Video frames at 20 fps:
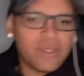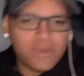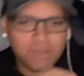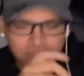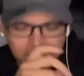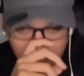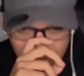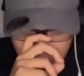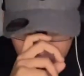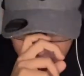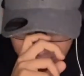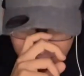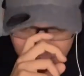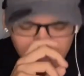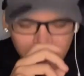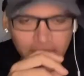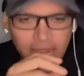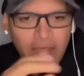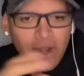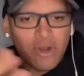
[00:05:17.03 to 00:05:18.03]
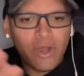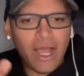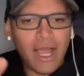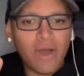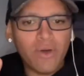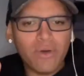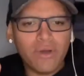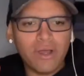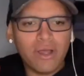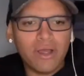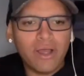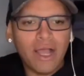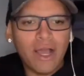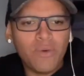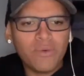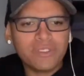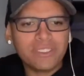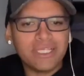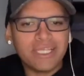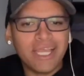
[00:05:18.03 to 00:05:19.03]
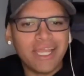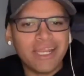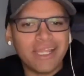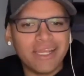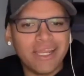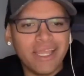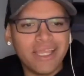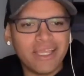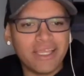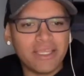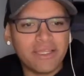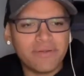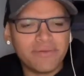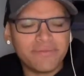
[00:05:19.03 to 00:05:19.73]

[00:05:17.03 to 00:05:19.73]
was getting like naked. How how how was he getting naked?